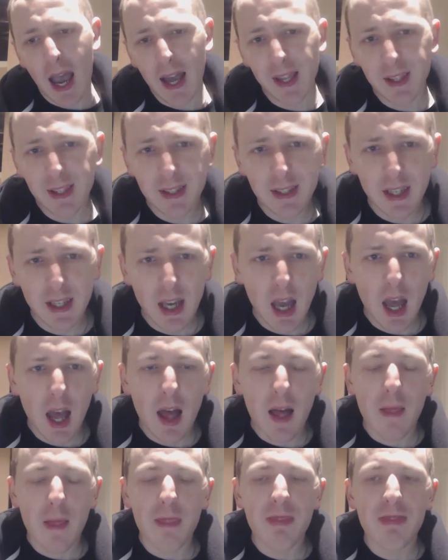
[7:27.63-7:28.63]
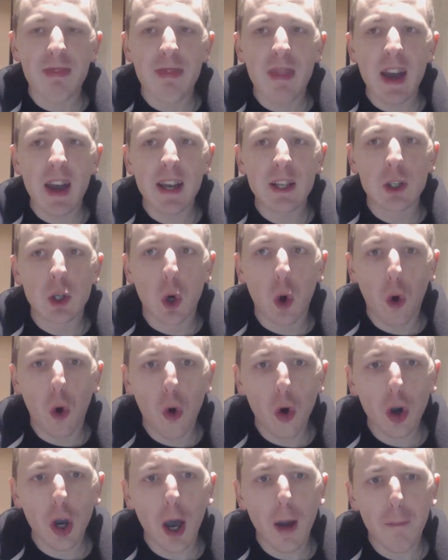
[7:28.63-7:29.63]
And they
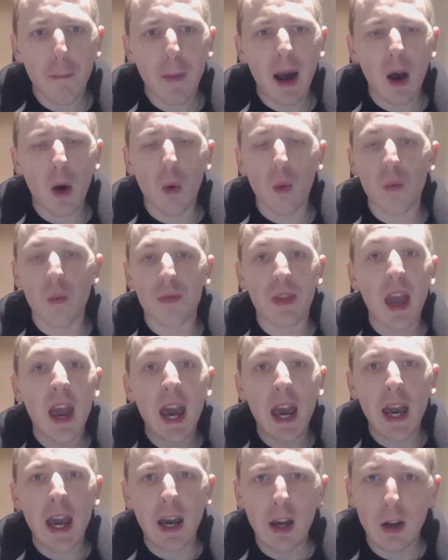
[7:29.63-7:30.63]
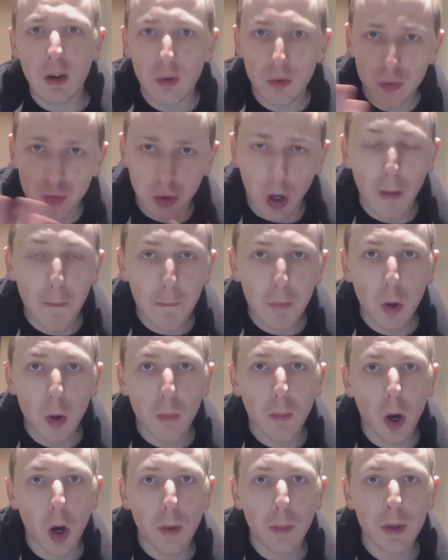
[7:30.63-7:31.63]
talk about their
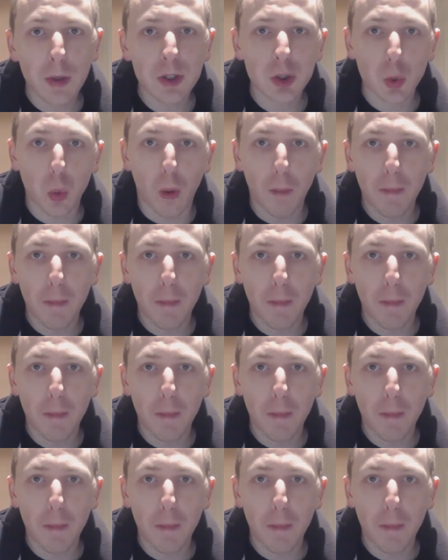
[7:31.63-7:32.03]
Rumble moments,